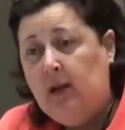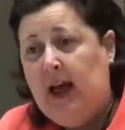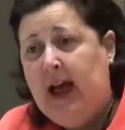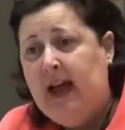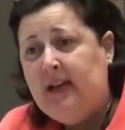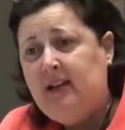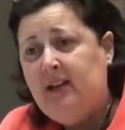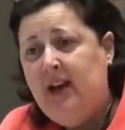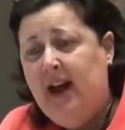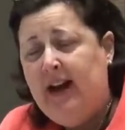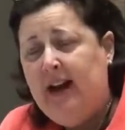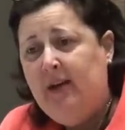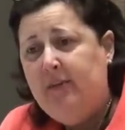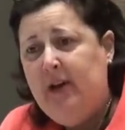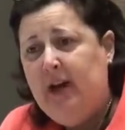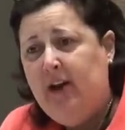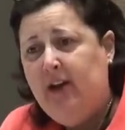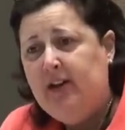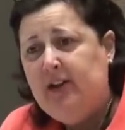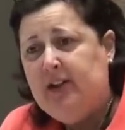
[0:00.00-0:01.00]
last night I'm
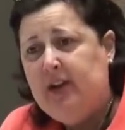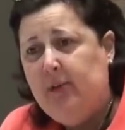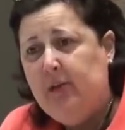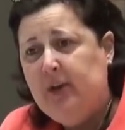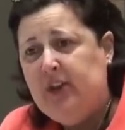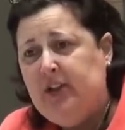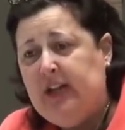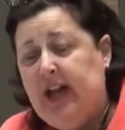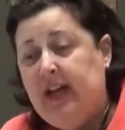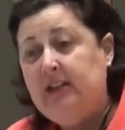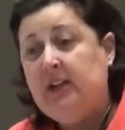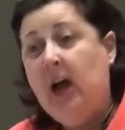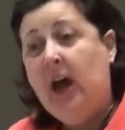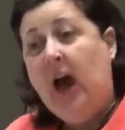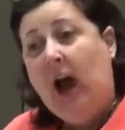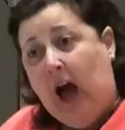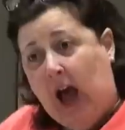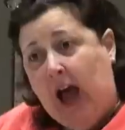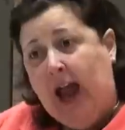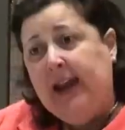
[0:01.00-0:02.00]
hearing someone says,
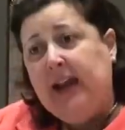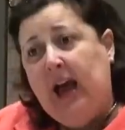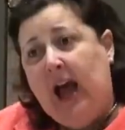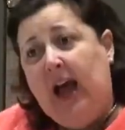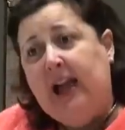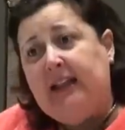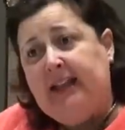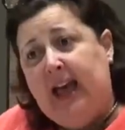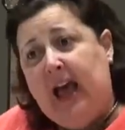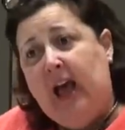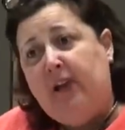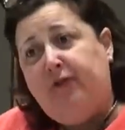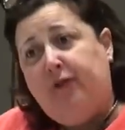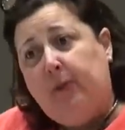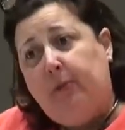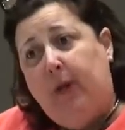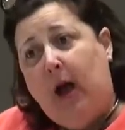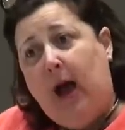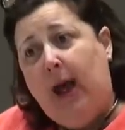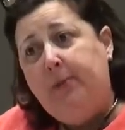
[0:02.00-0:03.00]
I got that
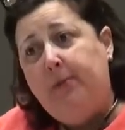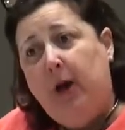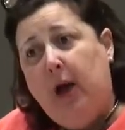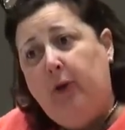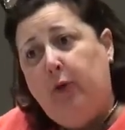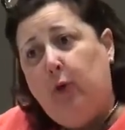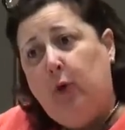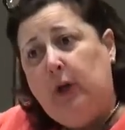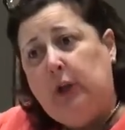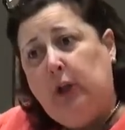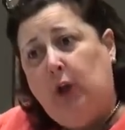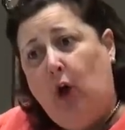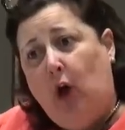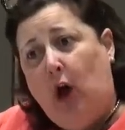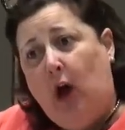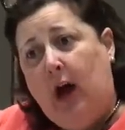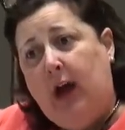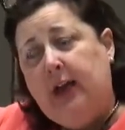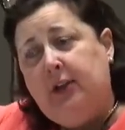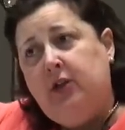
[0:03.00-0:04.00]
from my
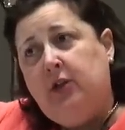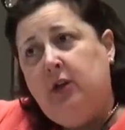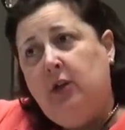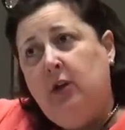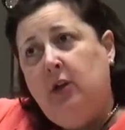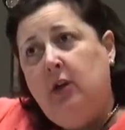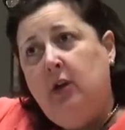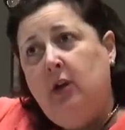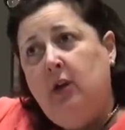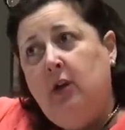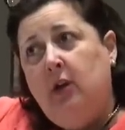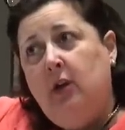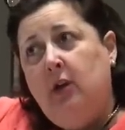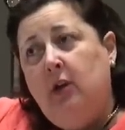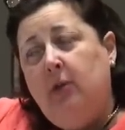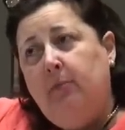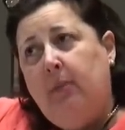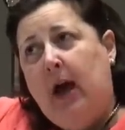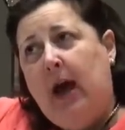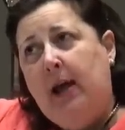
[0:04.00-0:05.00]
mother-in-law's,
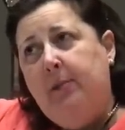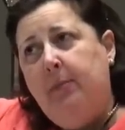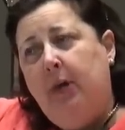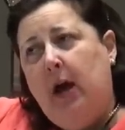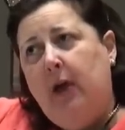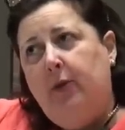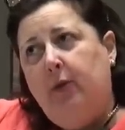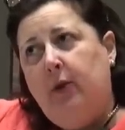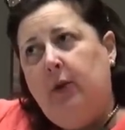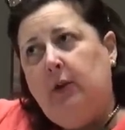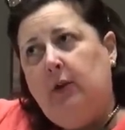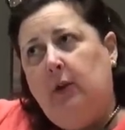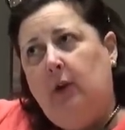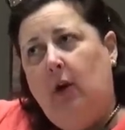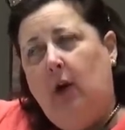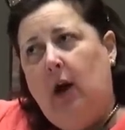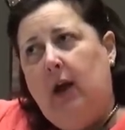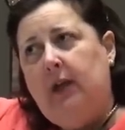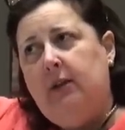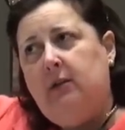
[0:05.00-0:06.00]
my
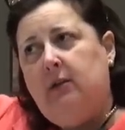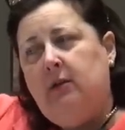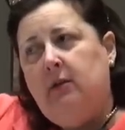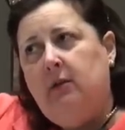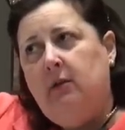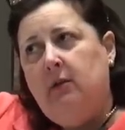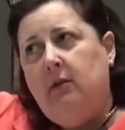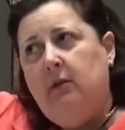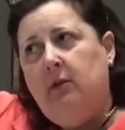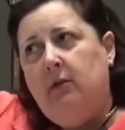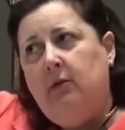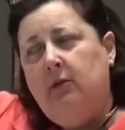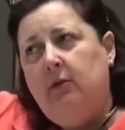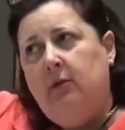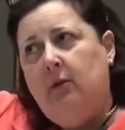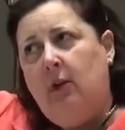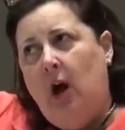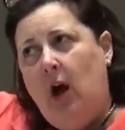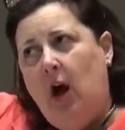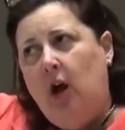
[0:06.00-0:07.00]
mother-in-law's
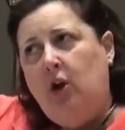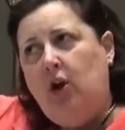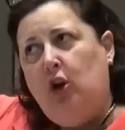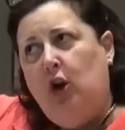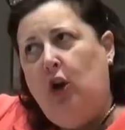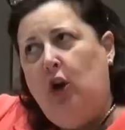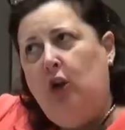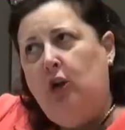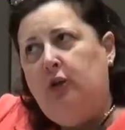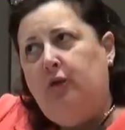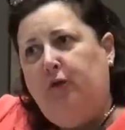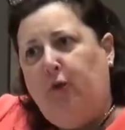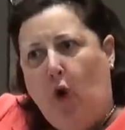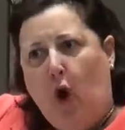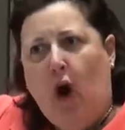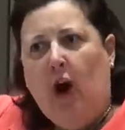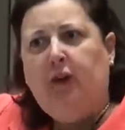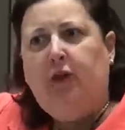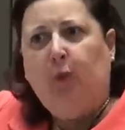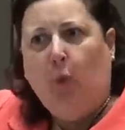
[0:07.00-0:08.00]
uncle's
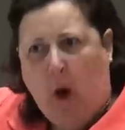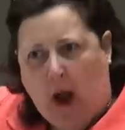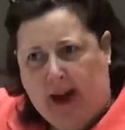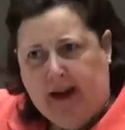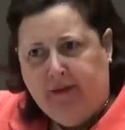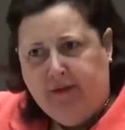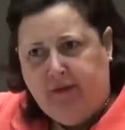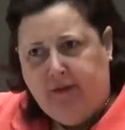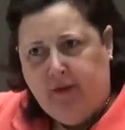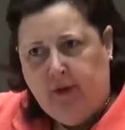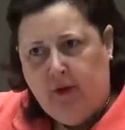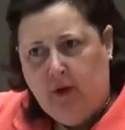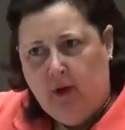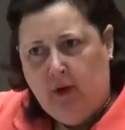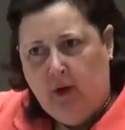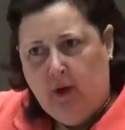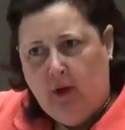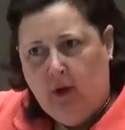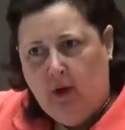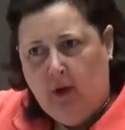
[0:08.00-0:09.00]
fourth wife.
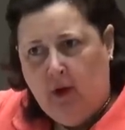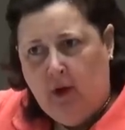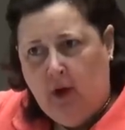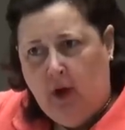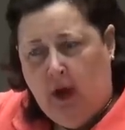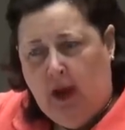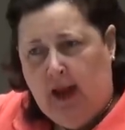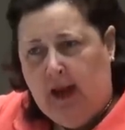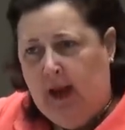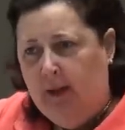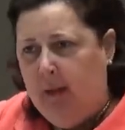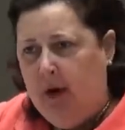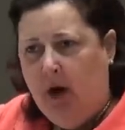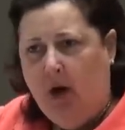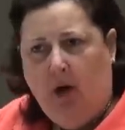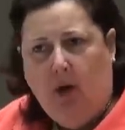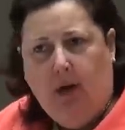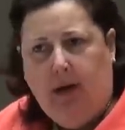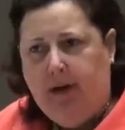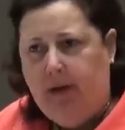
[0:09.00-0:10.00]
And I'm
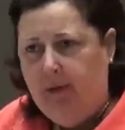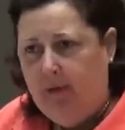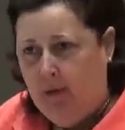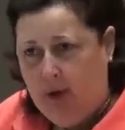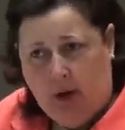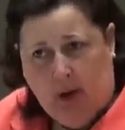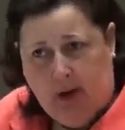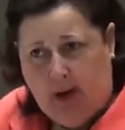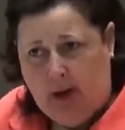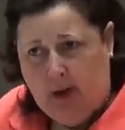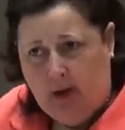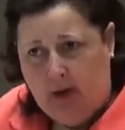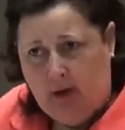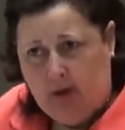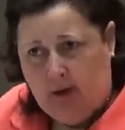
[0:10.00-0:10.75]
going, really?